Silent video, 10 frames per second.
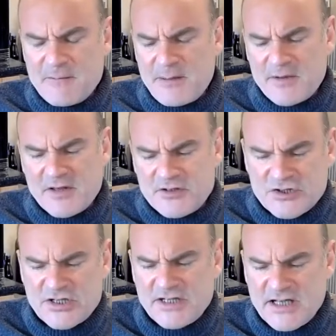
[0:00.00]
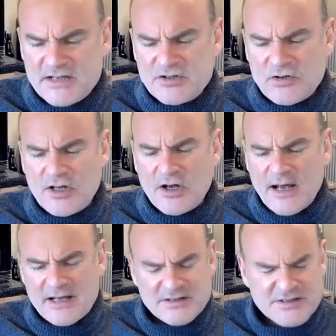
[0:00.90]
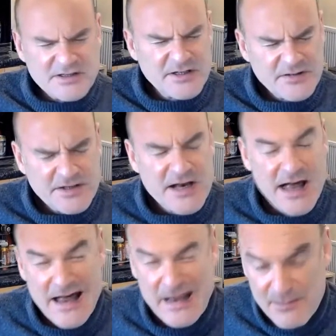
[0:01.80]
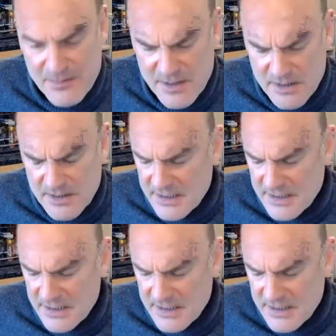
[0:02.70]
remember that Ciliegiolo has the name